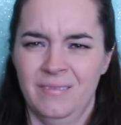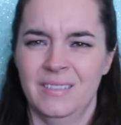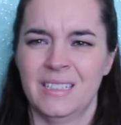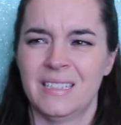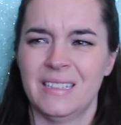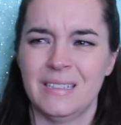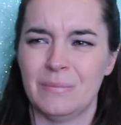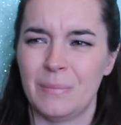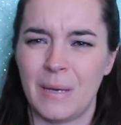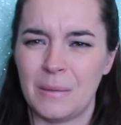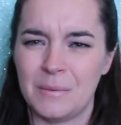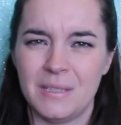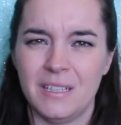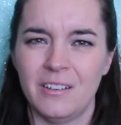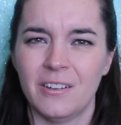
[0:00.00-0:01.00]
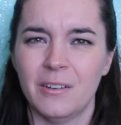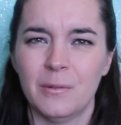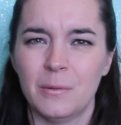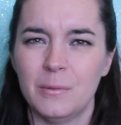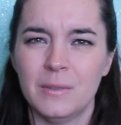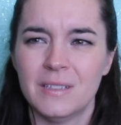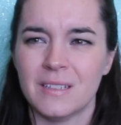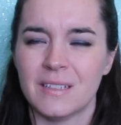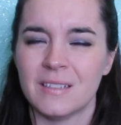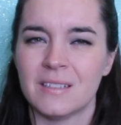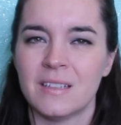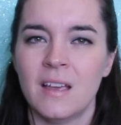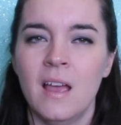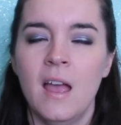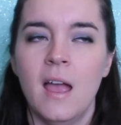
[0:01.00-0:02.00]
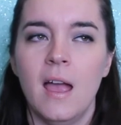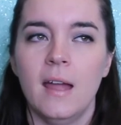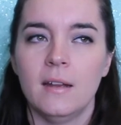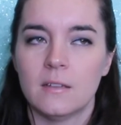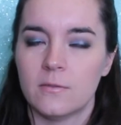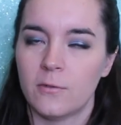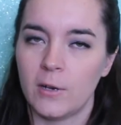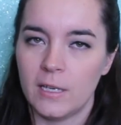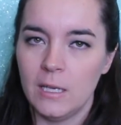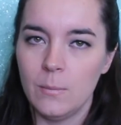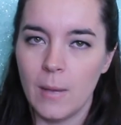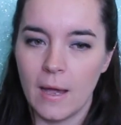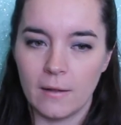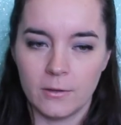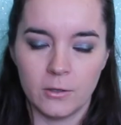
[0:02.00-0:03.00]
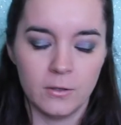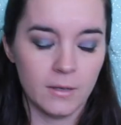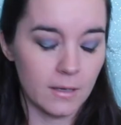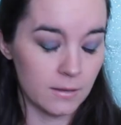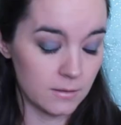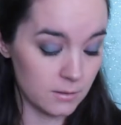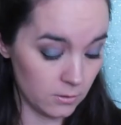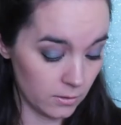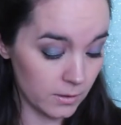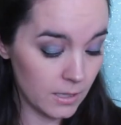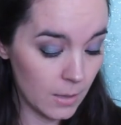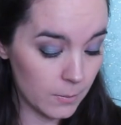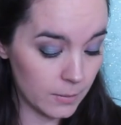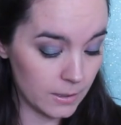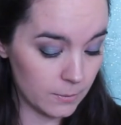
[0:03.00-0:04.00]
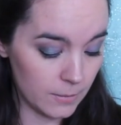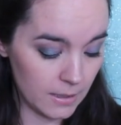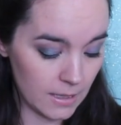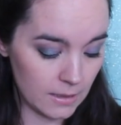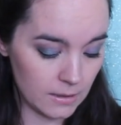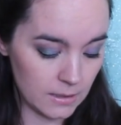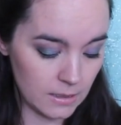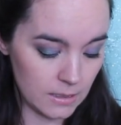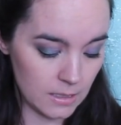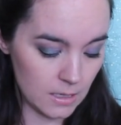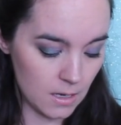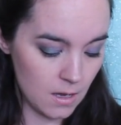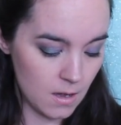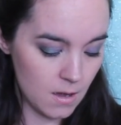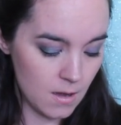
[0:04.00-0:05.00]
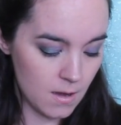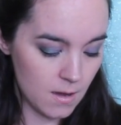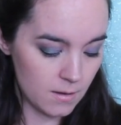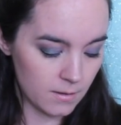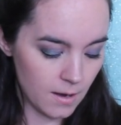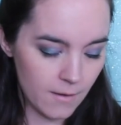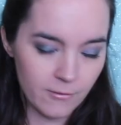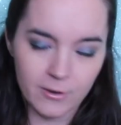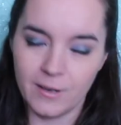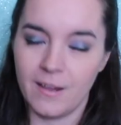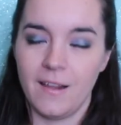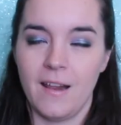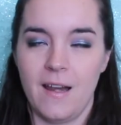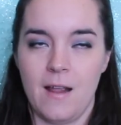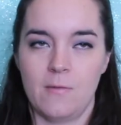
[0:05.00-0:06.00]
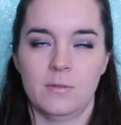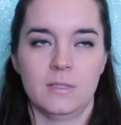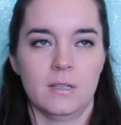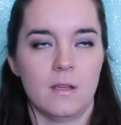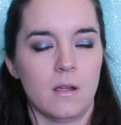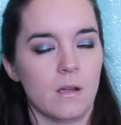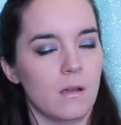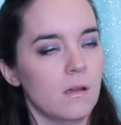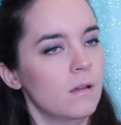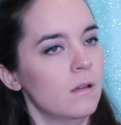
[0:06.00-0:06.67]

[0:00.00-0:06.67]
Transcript: this isn't Bob Seger. Who is this? And it's Frankie Ballard, and it's You'll Accompany Me, and he covered it, and I was like,